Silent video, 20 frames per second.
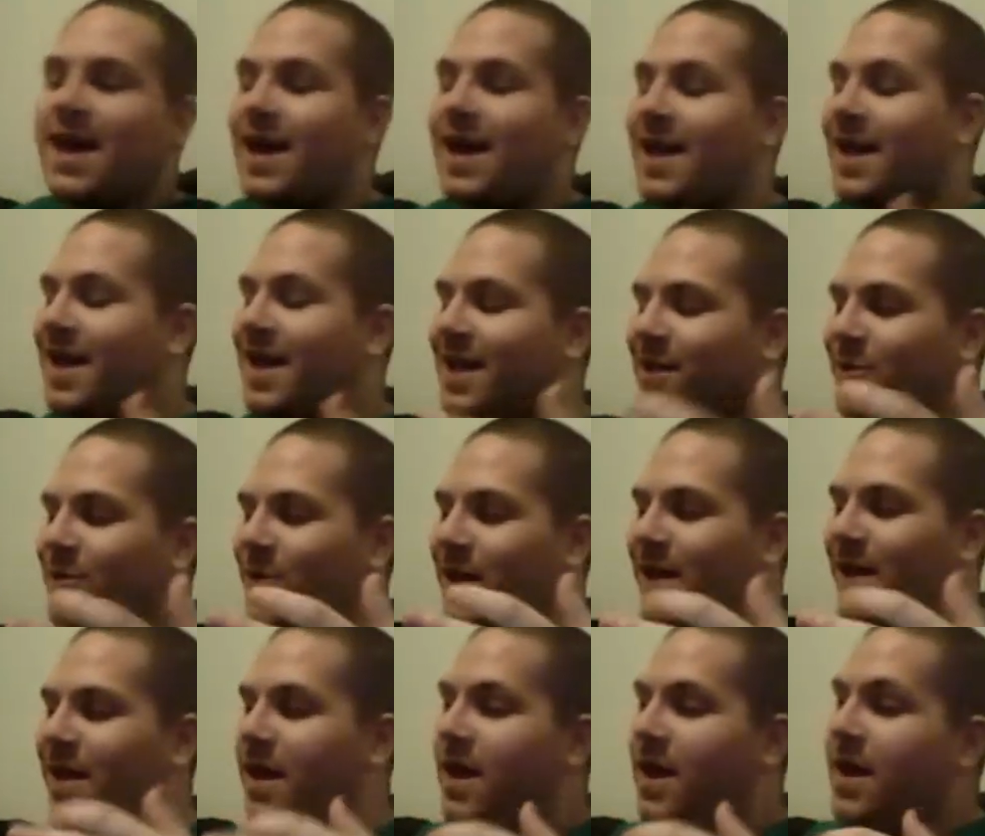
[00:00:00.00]

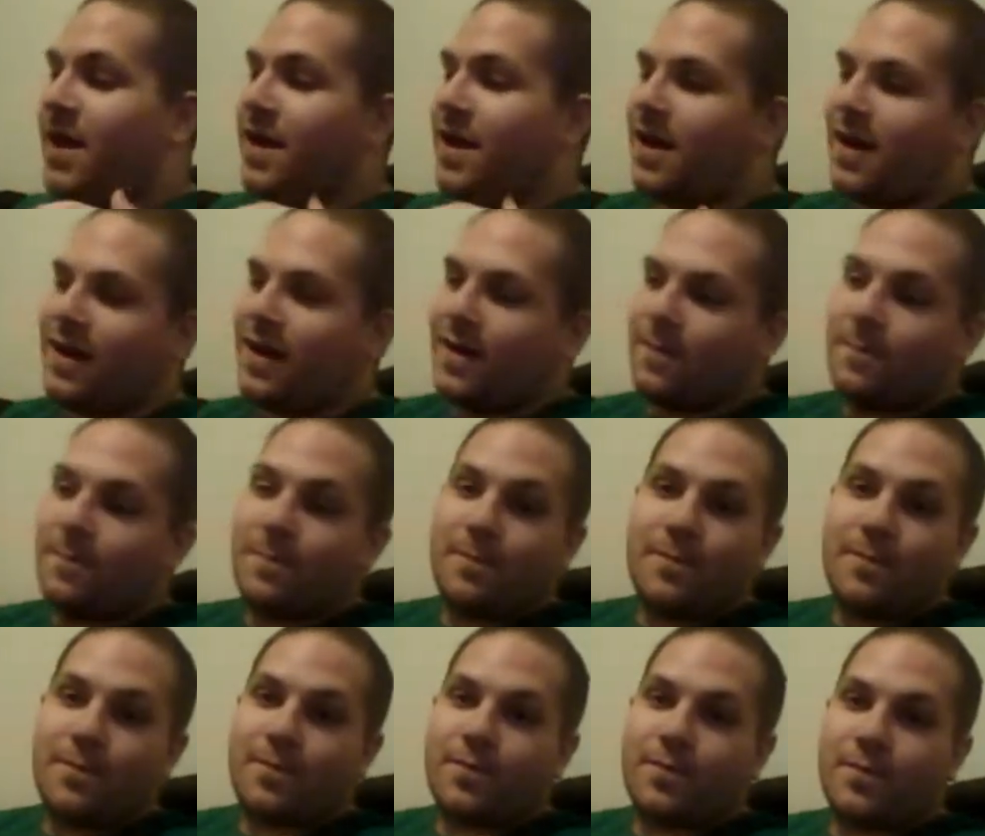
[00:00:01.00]
Anyway, uh,
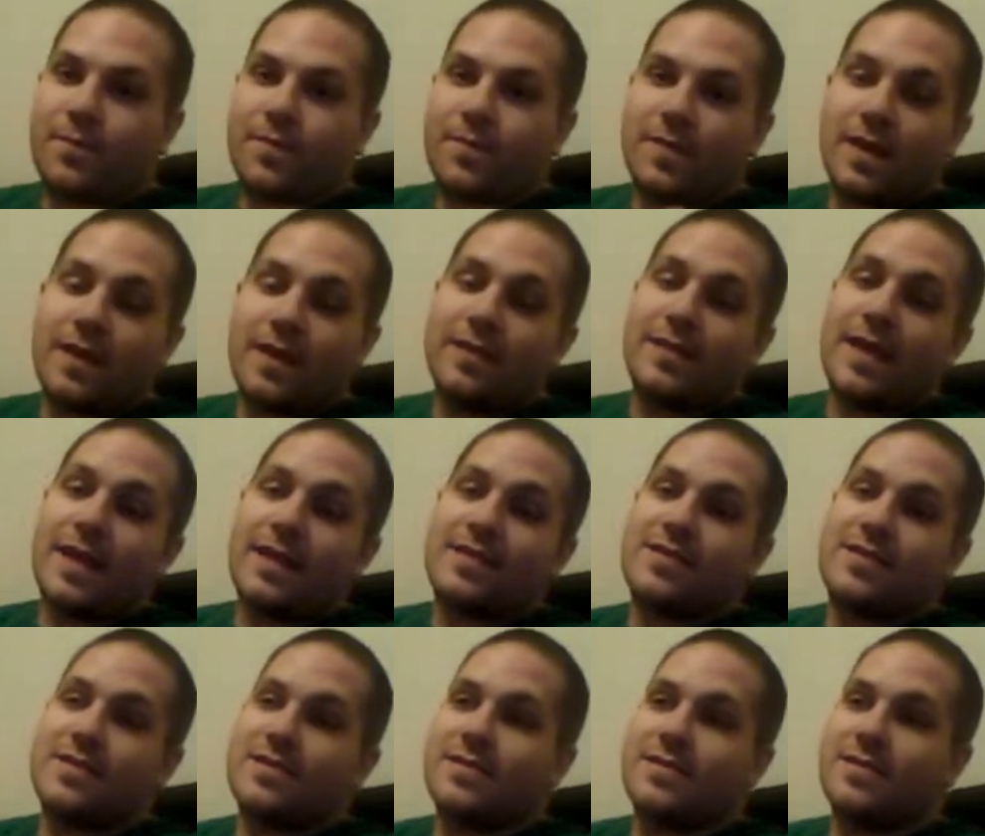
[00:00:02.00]

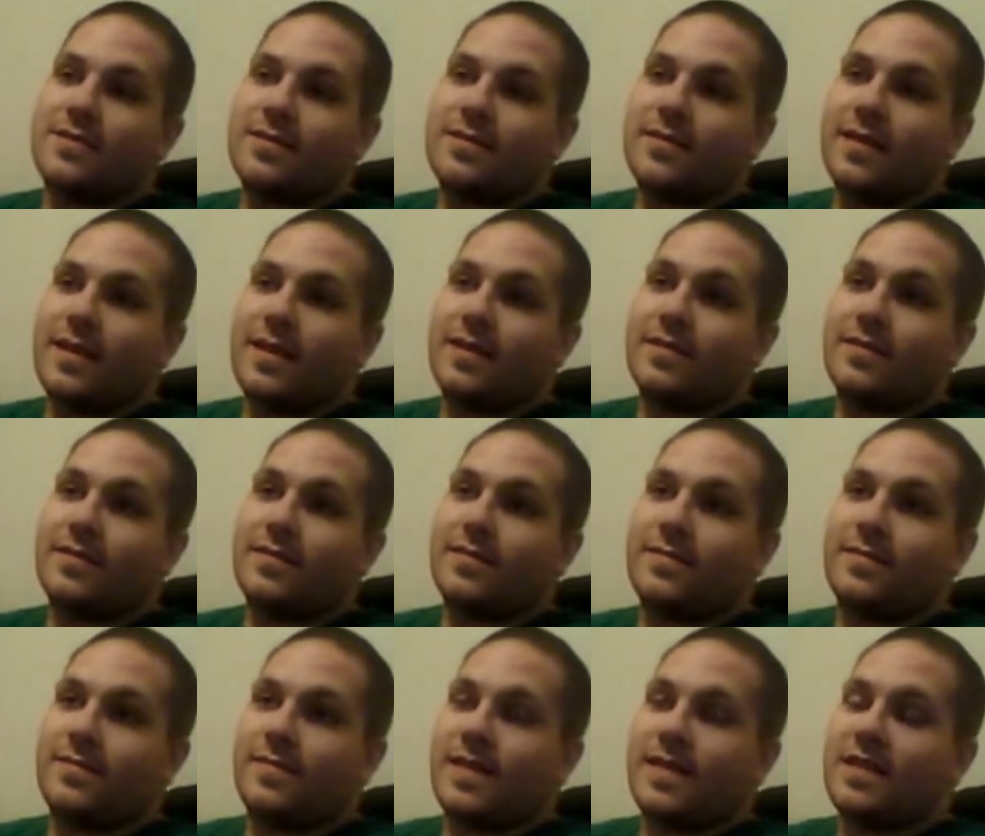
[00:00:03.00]
that's
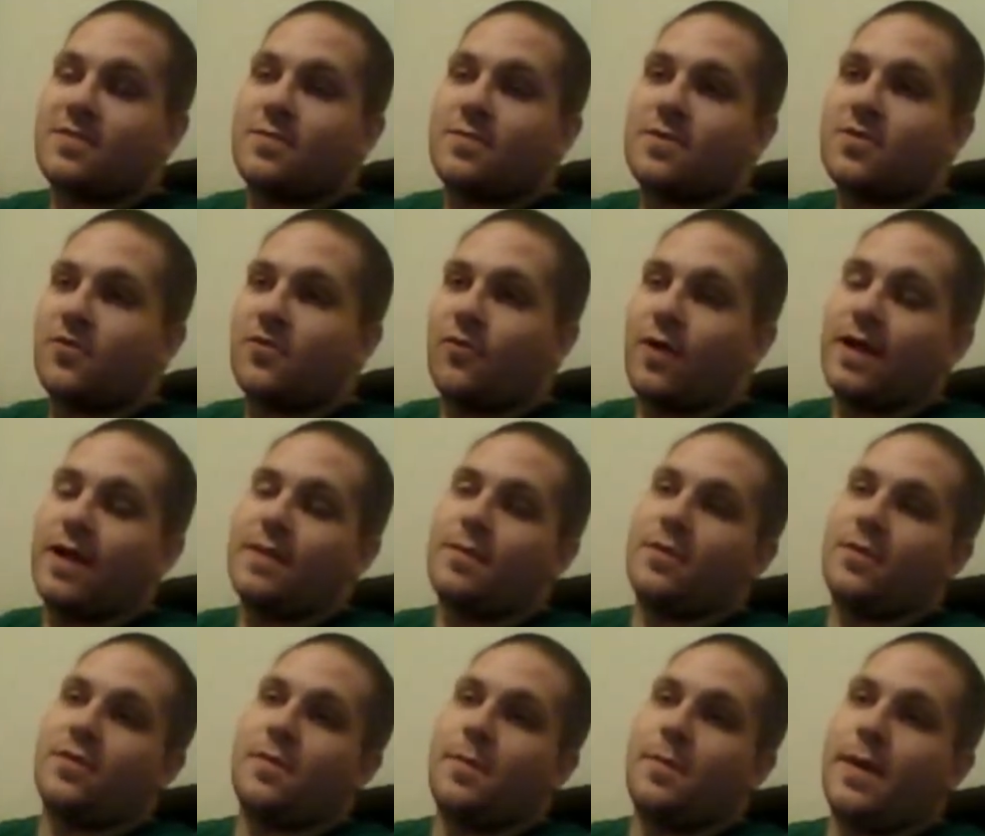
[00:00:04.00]
what's great
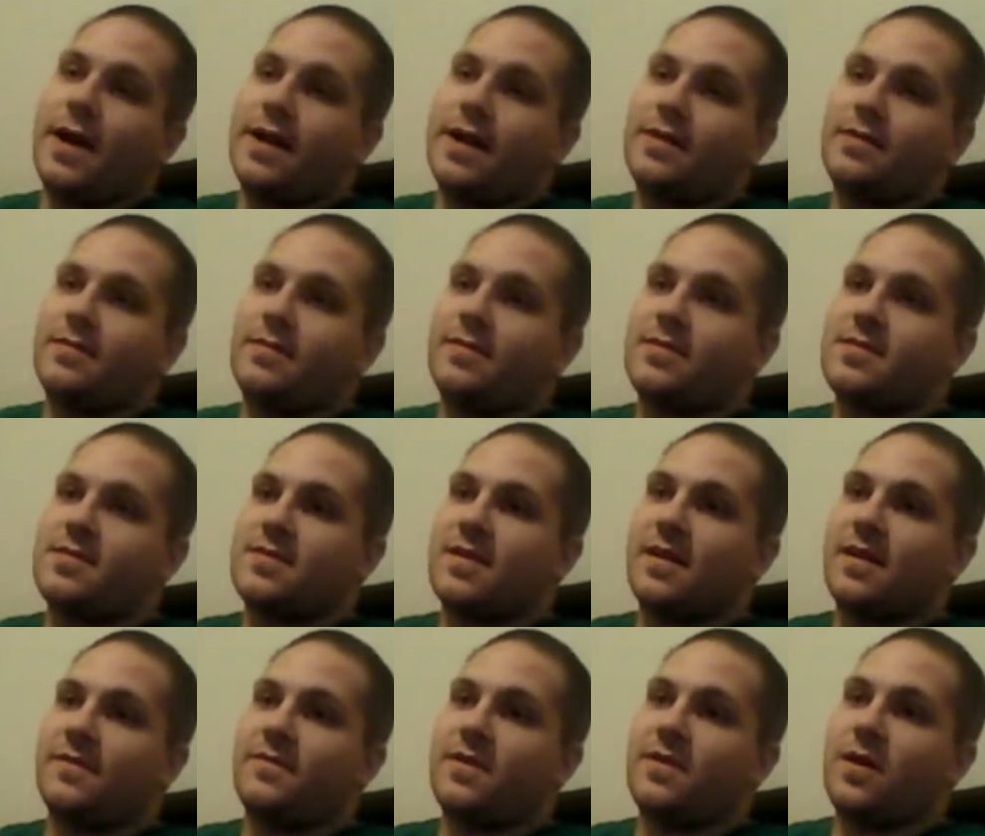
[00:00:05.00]
about the Bond
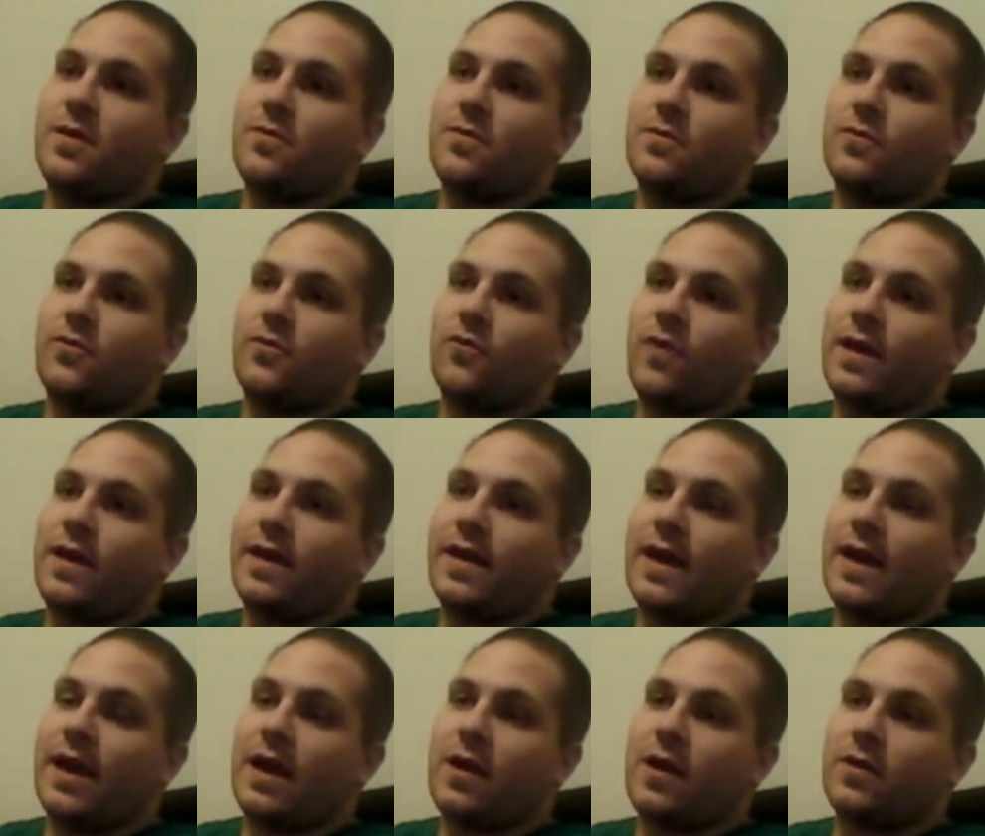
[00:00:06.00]
stuff. Great
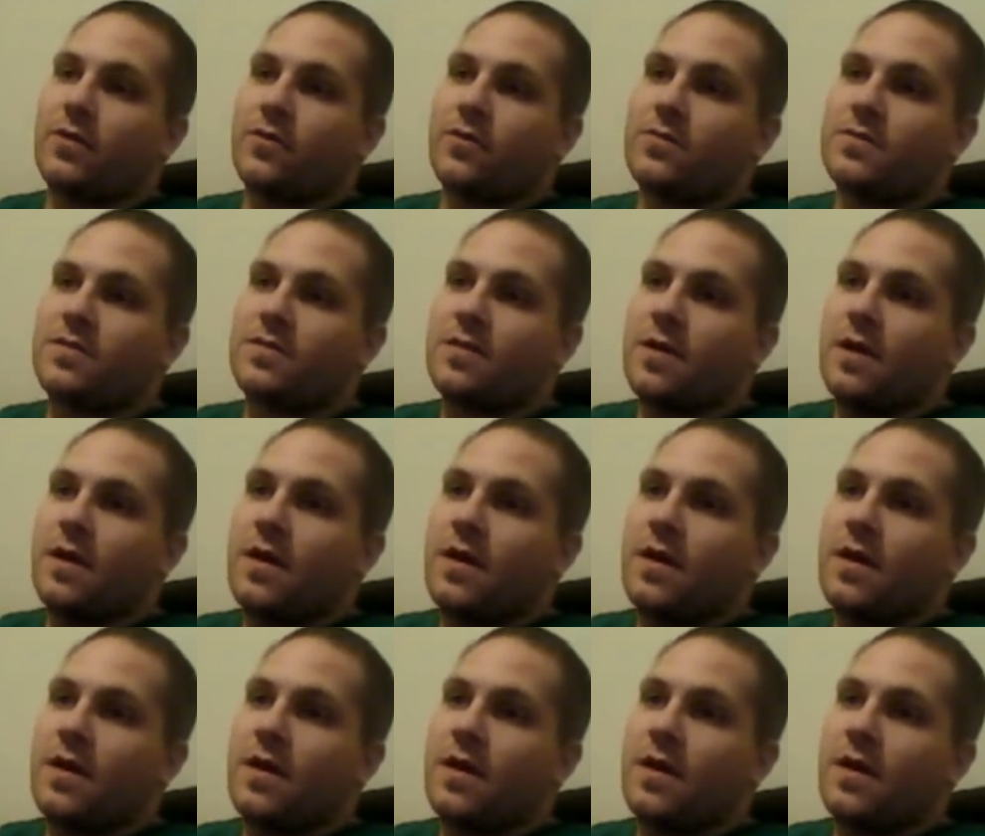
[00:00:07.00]
characters.